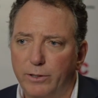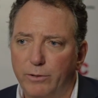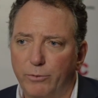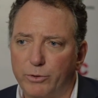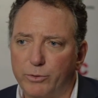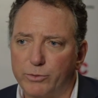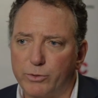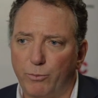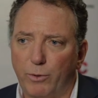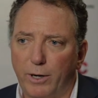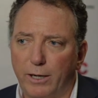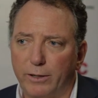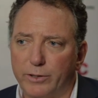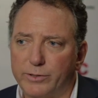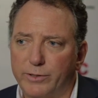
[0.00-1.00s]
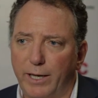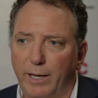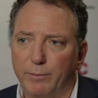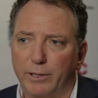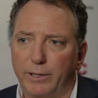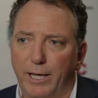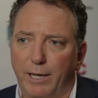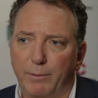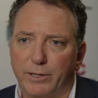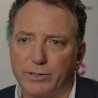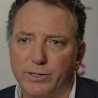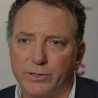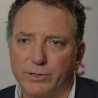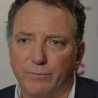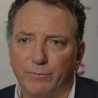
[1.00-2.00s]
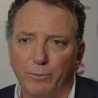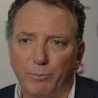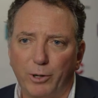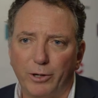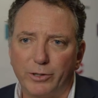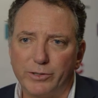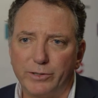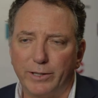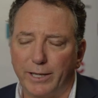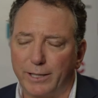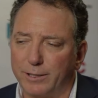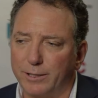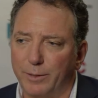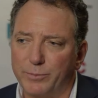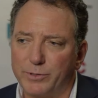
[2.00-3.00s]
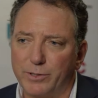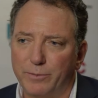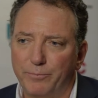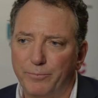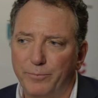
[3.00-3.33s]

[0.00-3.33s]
which was a wireless tablet gaming system for bars and nightclubs.